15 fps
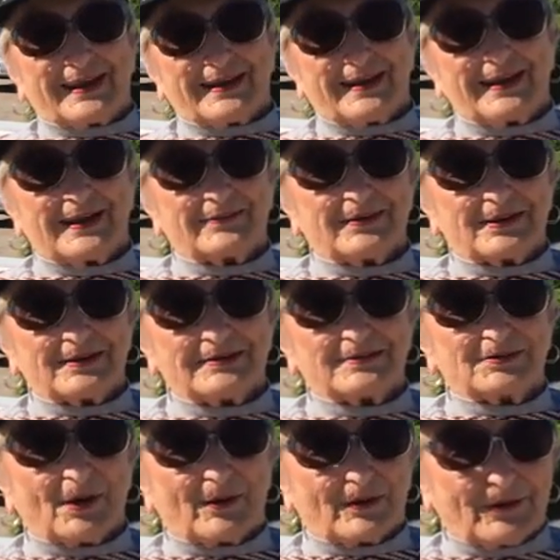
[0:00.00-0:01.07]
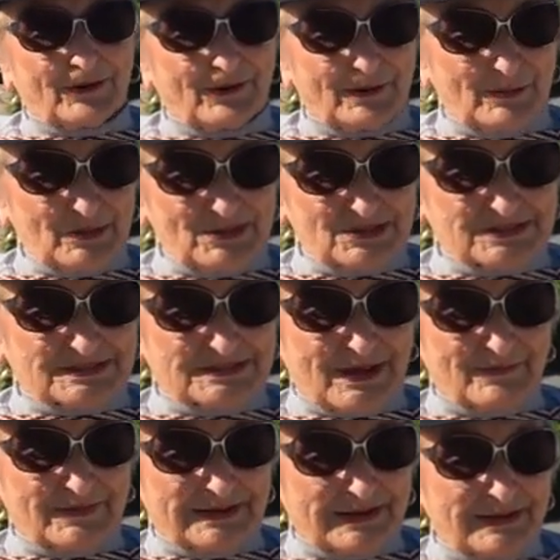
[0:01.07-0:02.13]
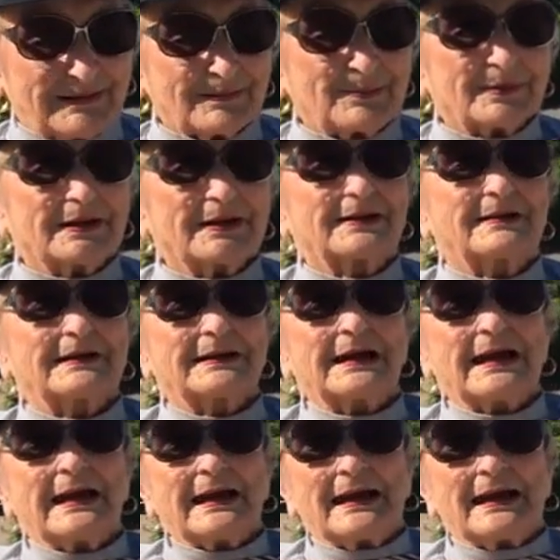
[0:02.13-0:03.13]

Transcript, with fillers: think I have a daughter going to be 70. Oh my God.